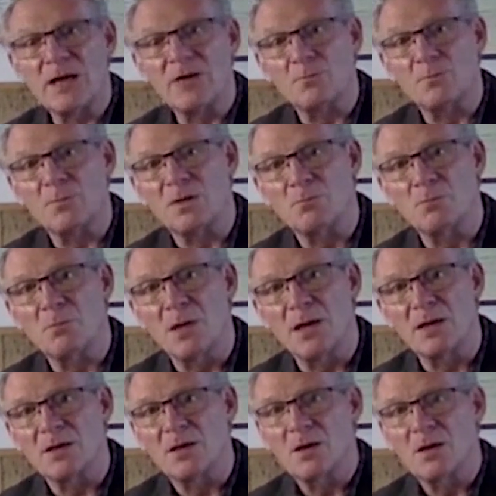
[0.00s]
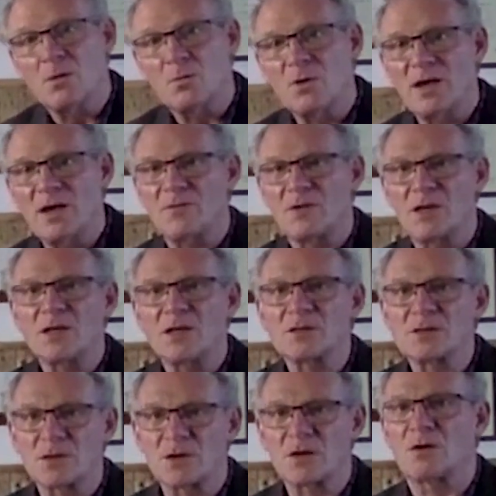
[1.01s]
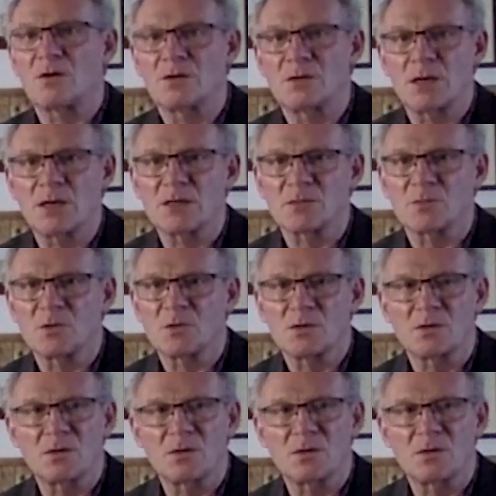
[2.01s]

haven't been met, we have an insecure attachment.